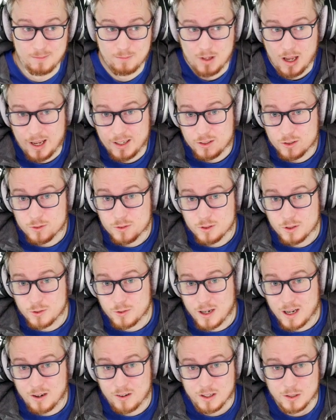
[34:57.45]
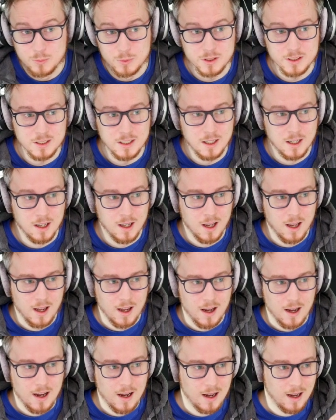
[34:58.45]
I don't know how I would.
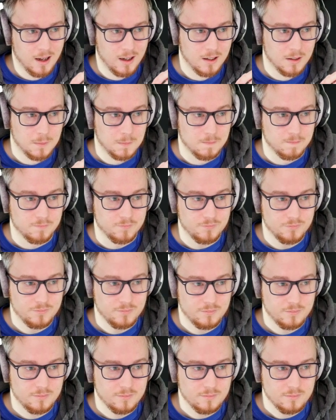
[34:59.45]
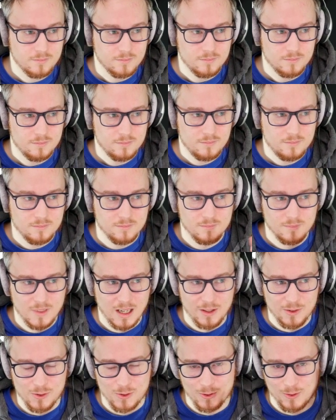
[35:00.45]
And
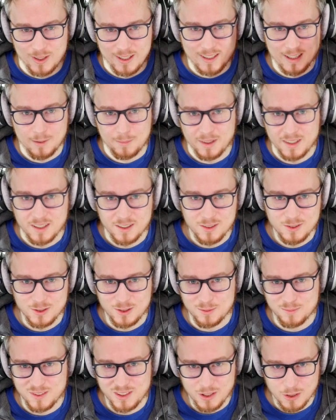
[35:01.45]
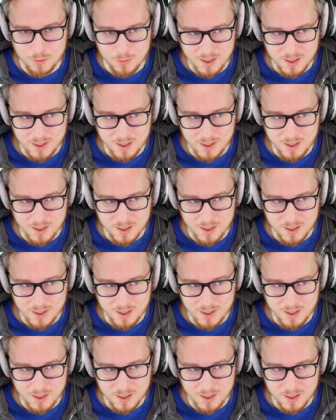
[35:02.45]
so, like, I make a YouTube video where